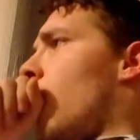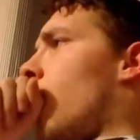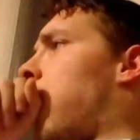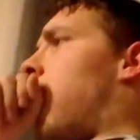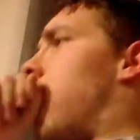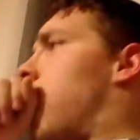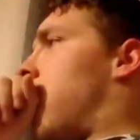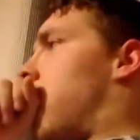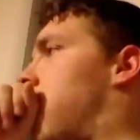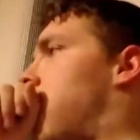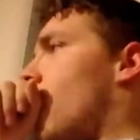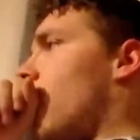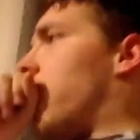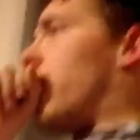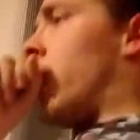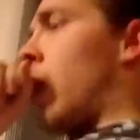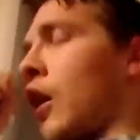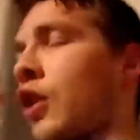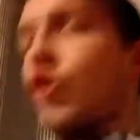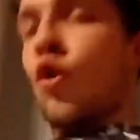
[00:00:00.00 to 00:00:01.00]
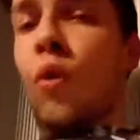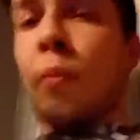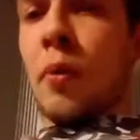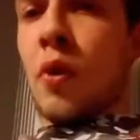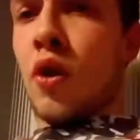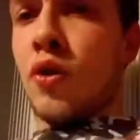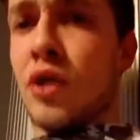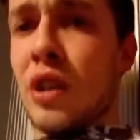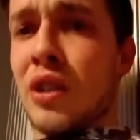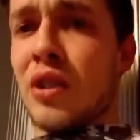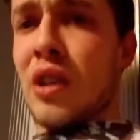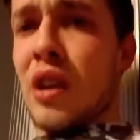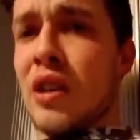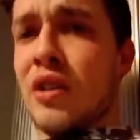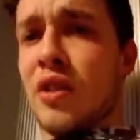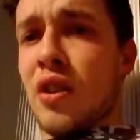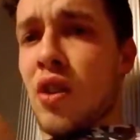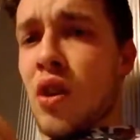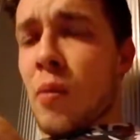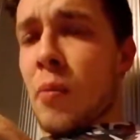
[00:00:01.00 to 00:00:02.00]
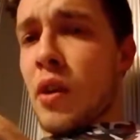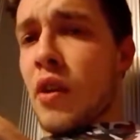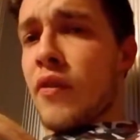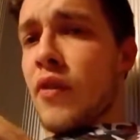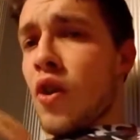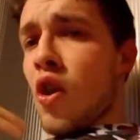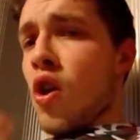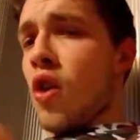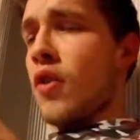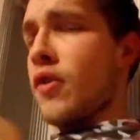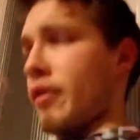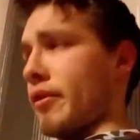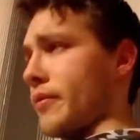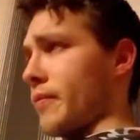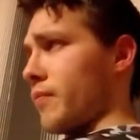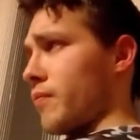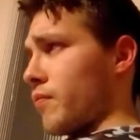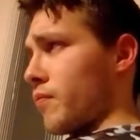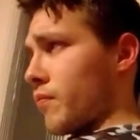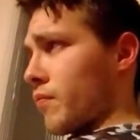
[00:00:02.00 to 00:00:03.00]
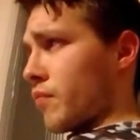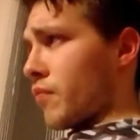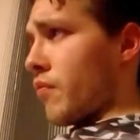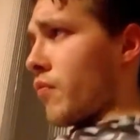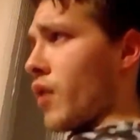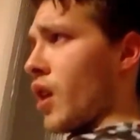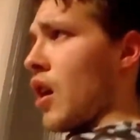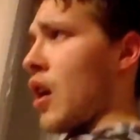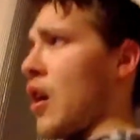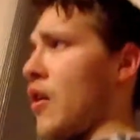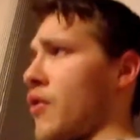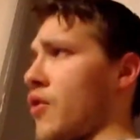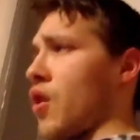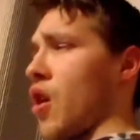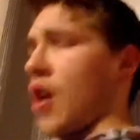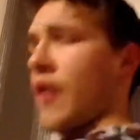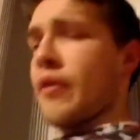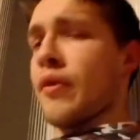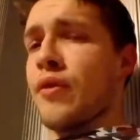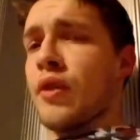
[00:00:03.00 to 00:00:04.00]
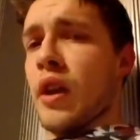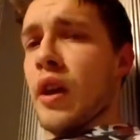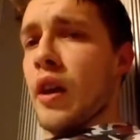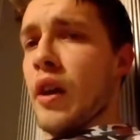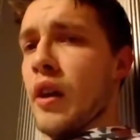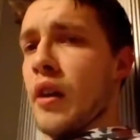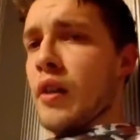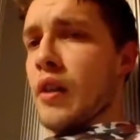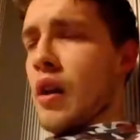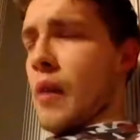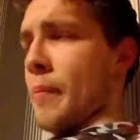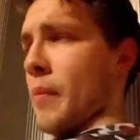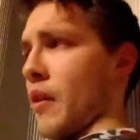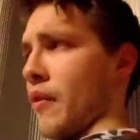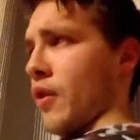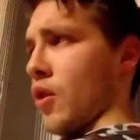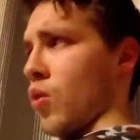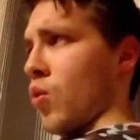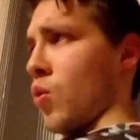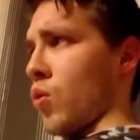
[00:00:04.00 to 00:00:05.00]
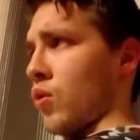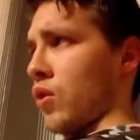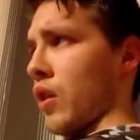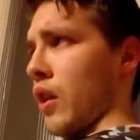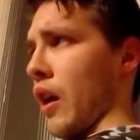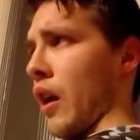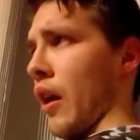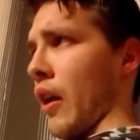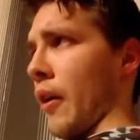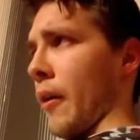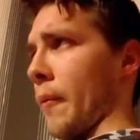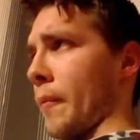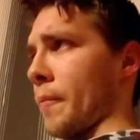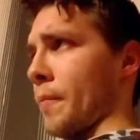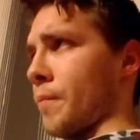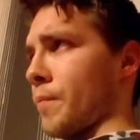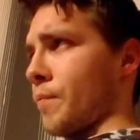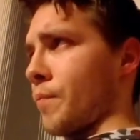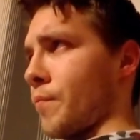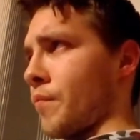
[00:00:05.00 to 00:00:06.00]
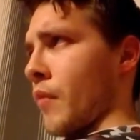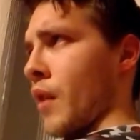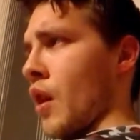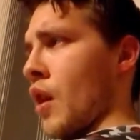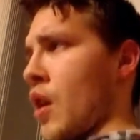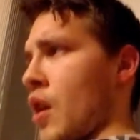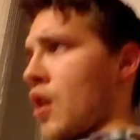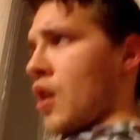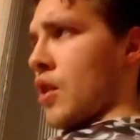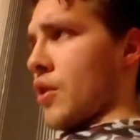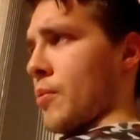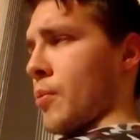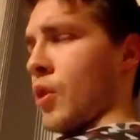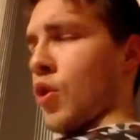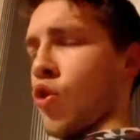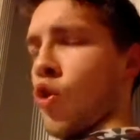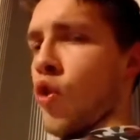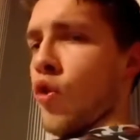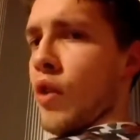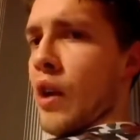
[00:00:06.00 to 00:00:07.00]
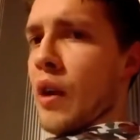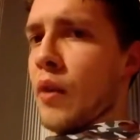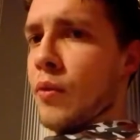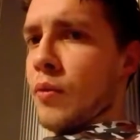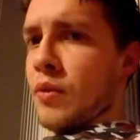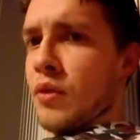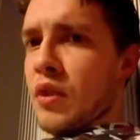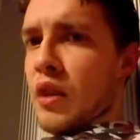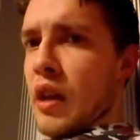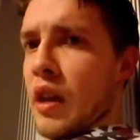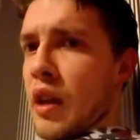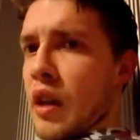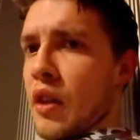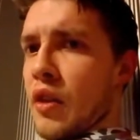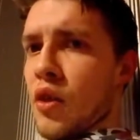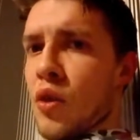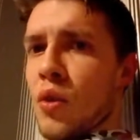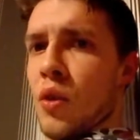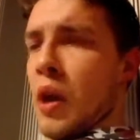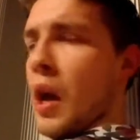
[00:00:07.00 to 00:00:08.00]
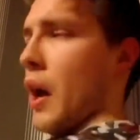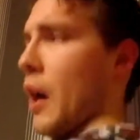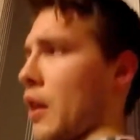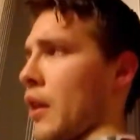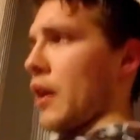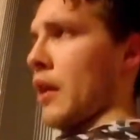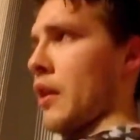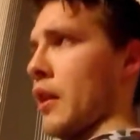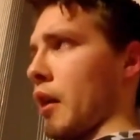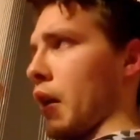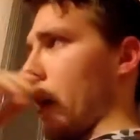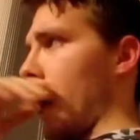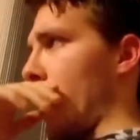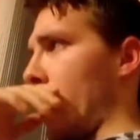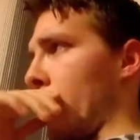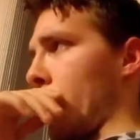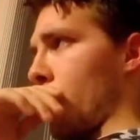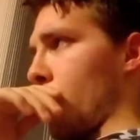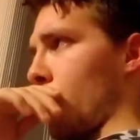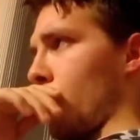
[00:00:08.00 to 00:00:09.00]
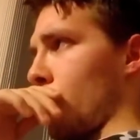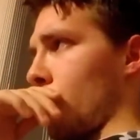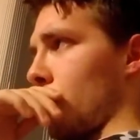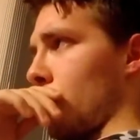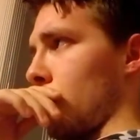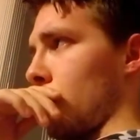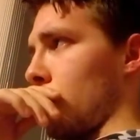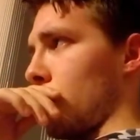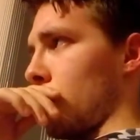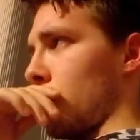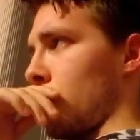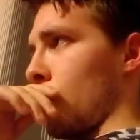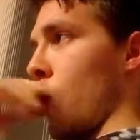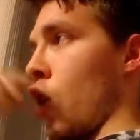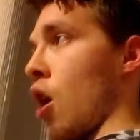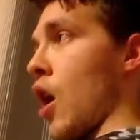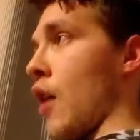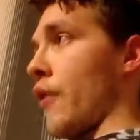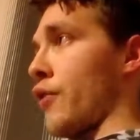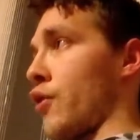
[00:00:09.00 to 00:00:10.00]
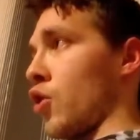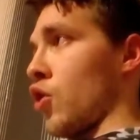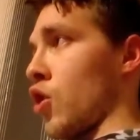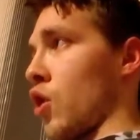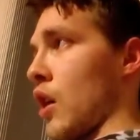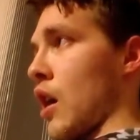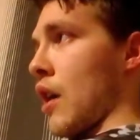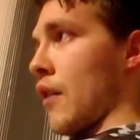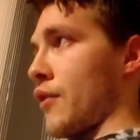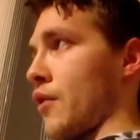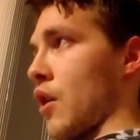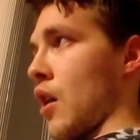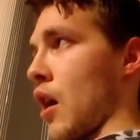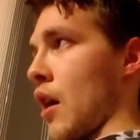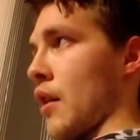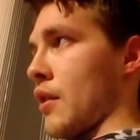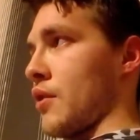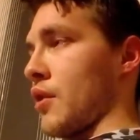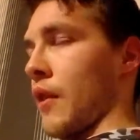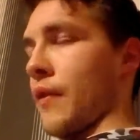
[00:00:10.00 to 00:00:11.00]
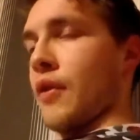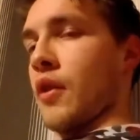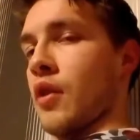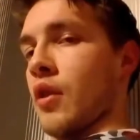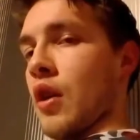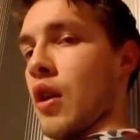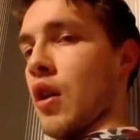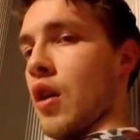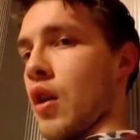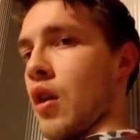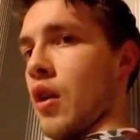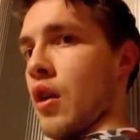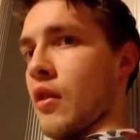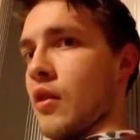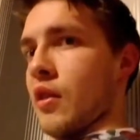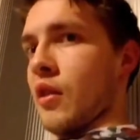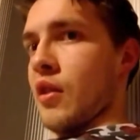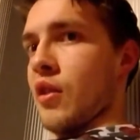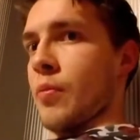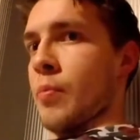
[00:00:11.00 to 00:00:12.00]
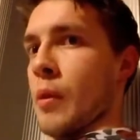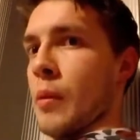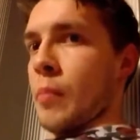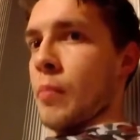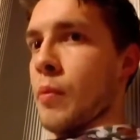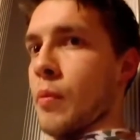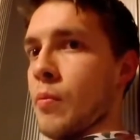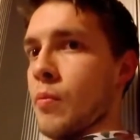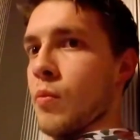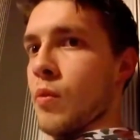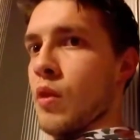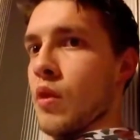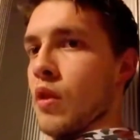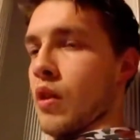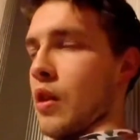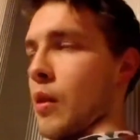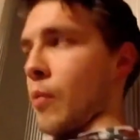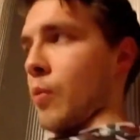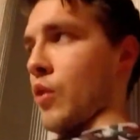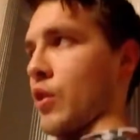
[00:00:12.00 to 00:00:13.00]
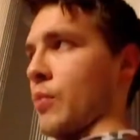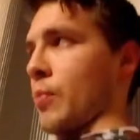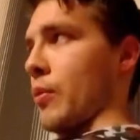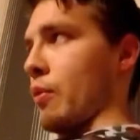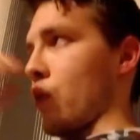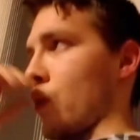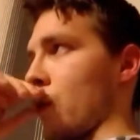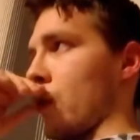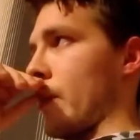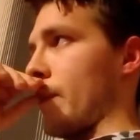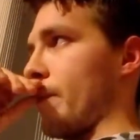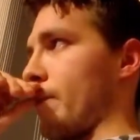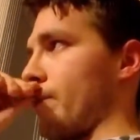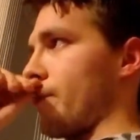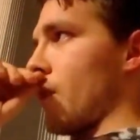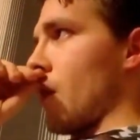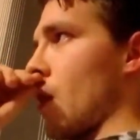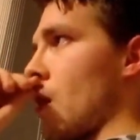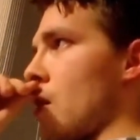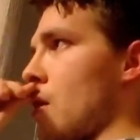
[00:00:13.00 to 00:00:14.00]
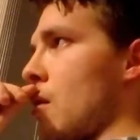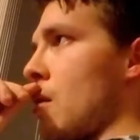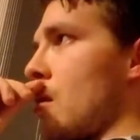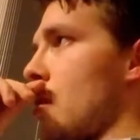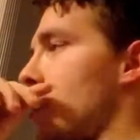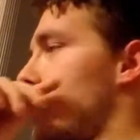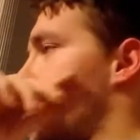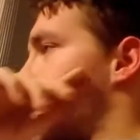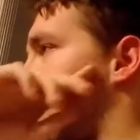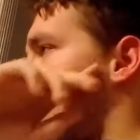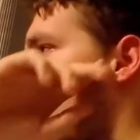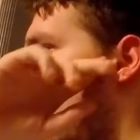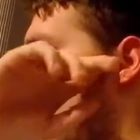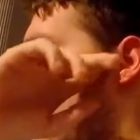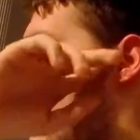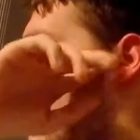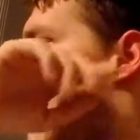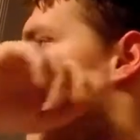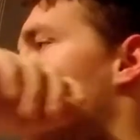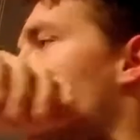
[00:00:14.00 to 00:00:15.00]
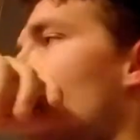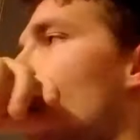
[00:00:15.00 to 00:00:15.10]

I do apologise, guys, I've got a bit of a cough, I've got a bit of a cold. It's been going around the UK lately, not after long after I suffered a sickness bug a couple weeks before that. So,